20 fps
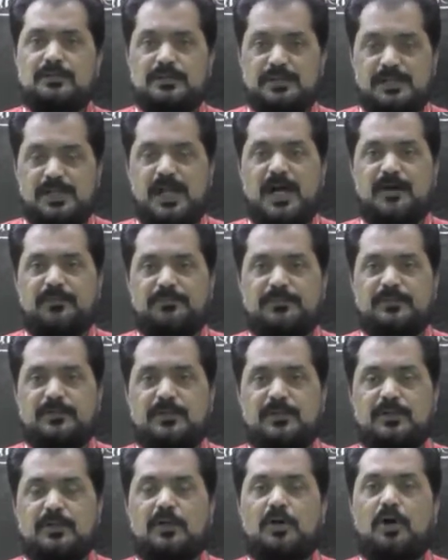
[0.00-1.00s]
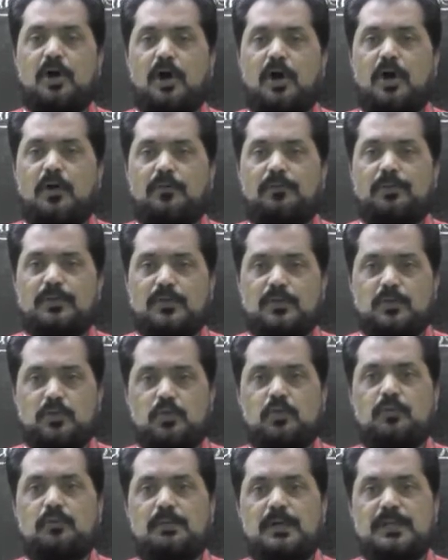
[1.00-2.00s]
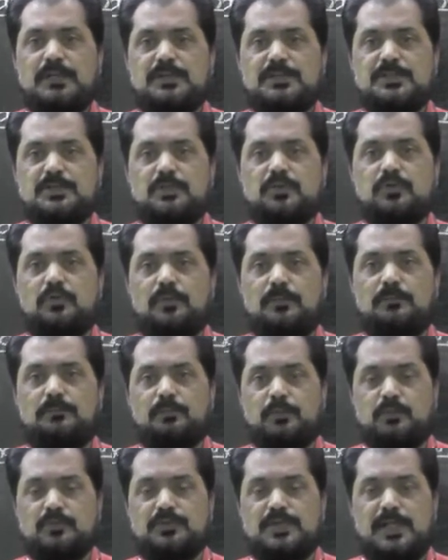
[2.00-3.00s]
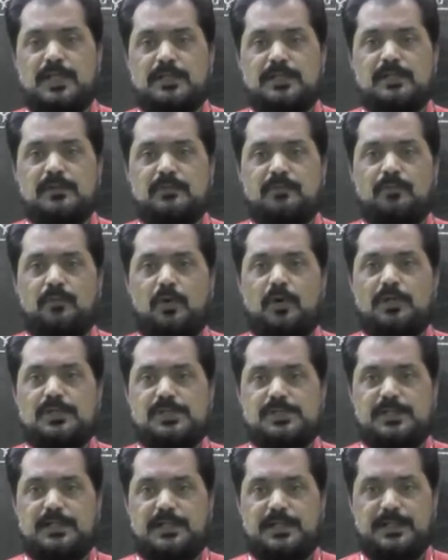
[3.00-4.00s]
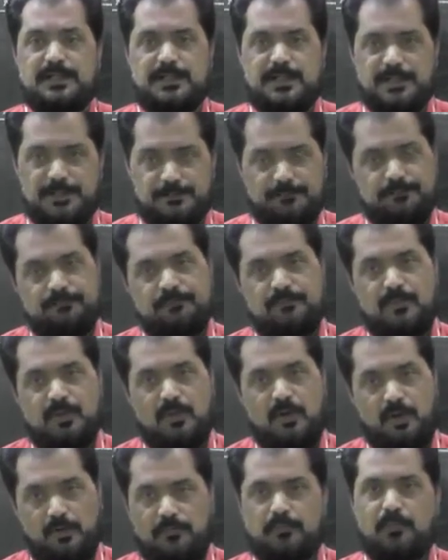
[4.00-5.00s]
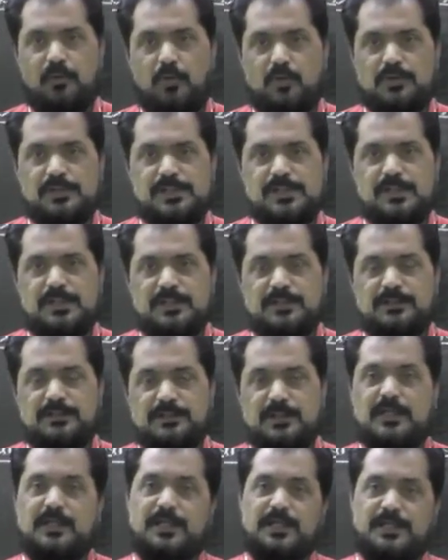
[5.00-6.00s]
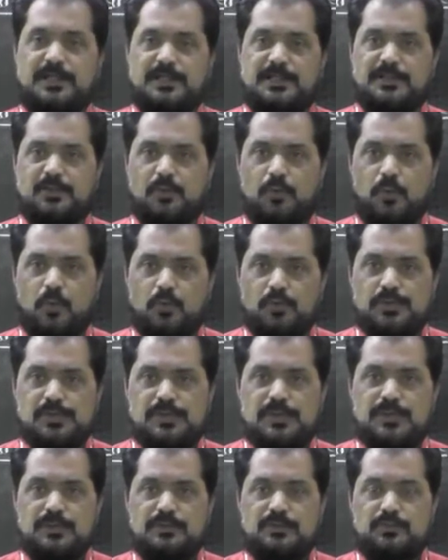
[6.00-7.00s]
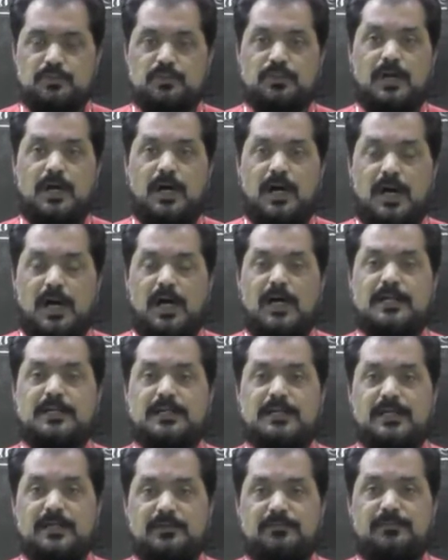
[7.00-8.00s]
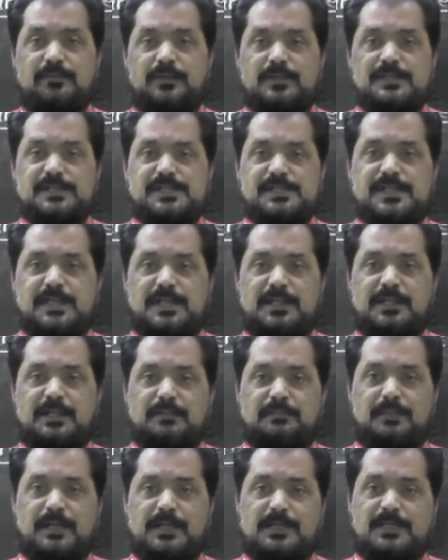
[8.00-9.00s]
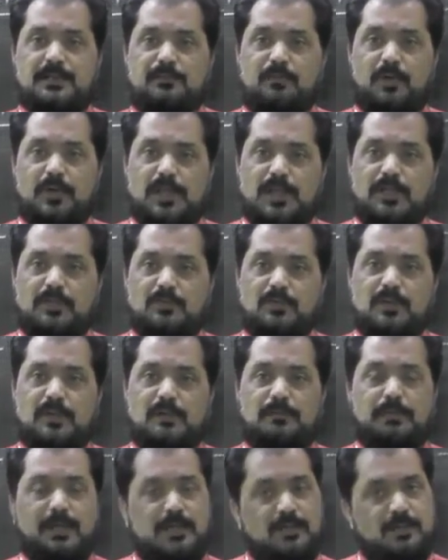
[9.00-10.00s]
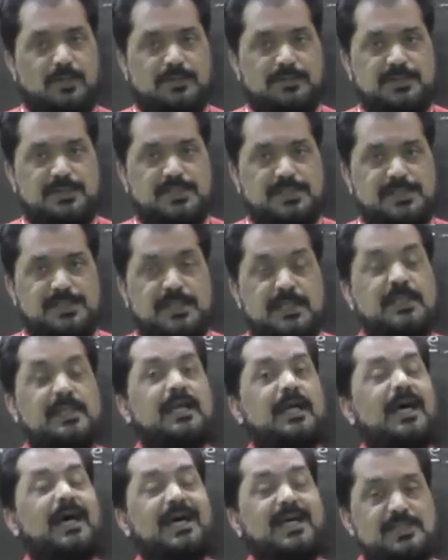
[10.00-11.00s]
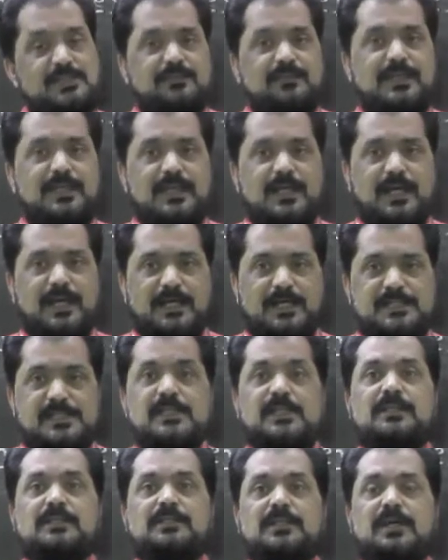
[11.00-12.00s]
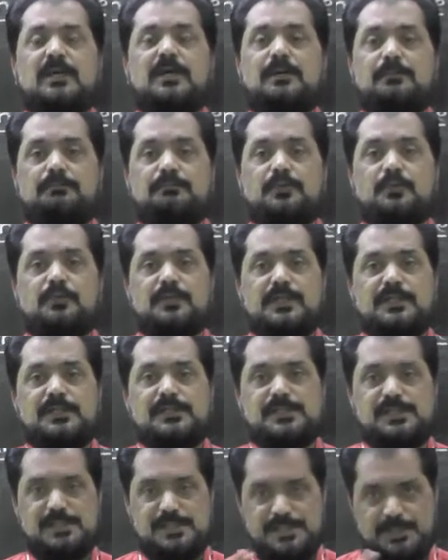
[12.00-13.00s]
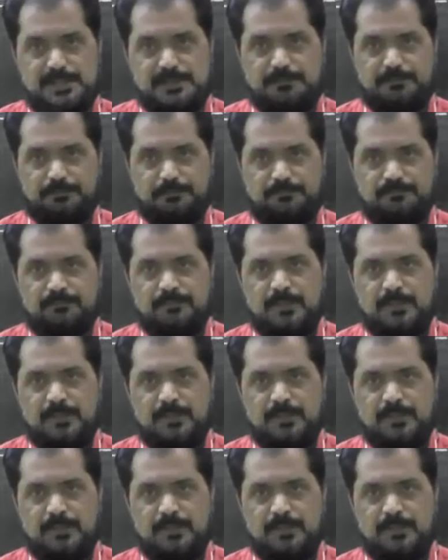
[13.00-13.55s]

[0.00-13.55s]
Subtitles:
draft of human genome project was ready. Of course, the credit goes to the hard efforts taken by the molecular biologists as well as the computing system,